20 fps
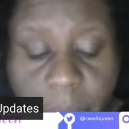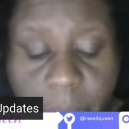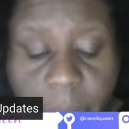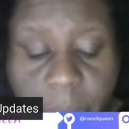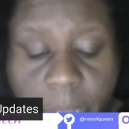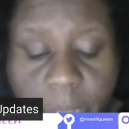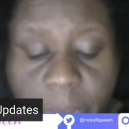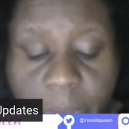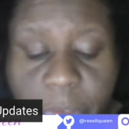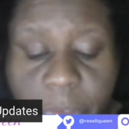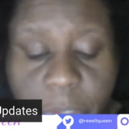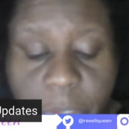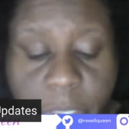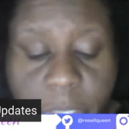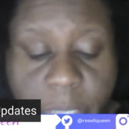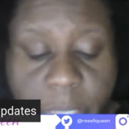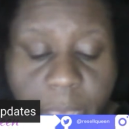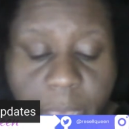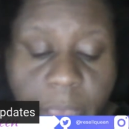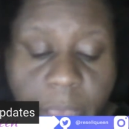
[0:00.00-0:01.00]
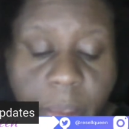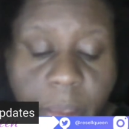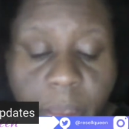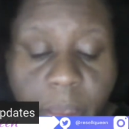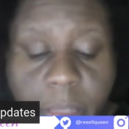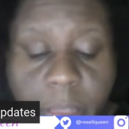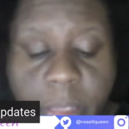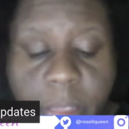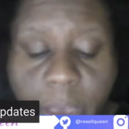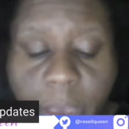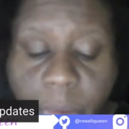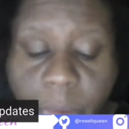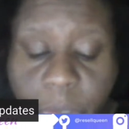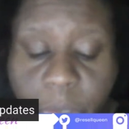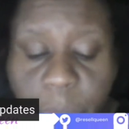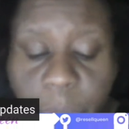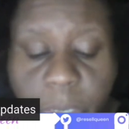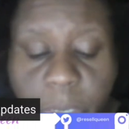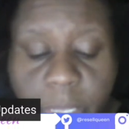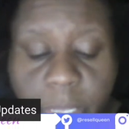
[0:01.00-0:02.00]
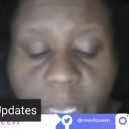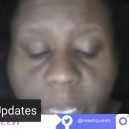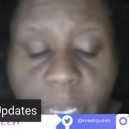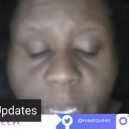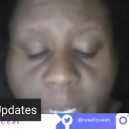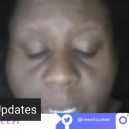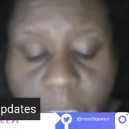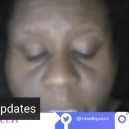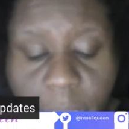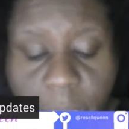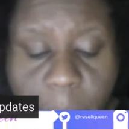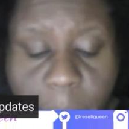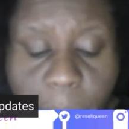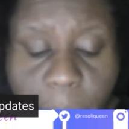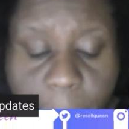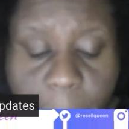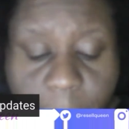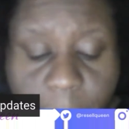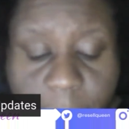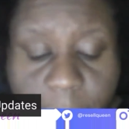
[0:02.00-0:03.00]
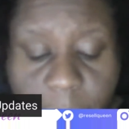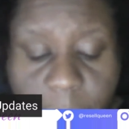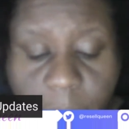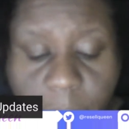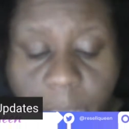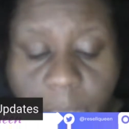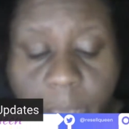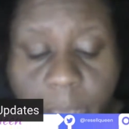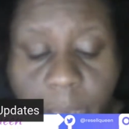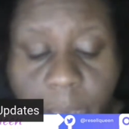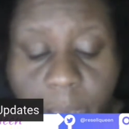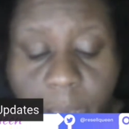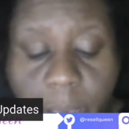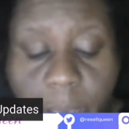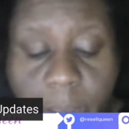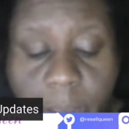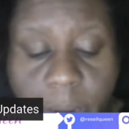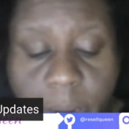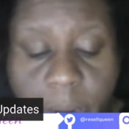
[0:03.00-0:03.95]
after today. That was one of the key takeaways that I got